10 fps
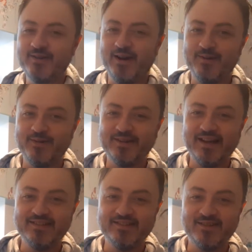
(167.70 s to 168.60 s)
to walk down
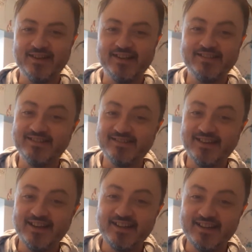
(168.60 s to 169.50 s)
the street and you
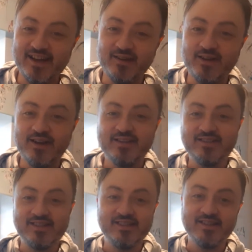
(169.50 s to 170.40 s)

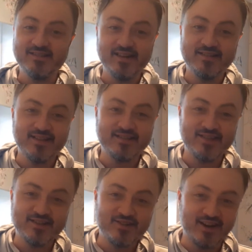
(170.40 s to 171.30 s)
see
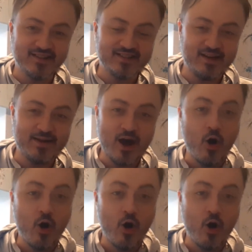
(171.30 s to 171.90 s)
the drunks coming out,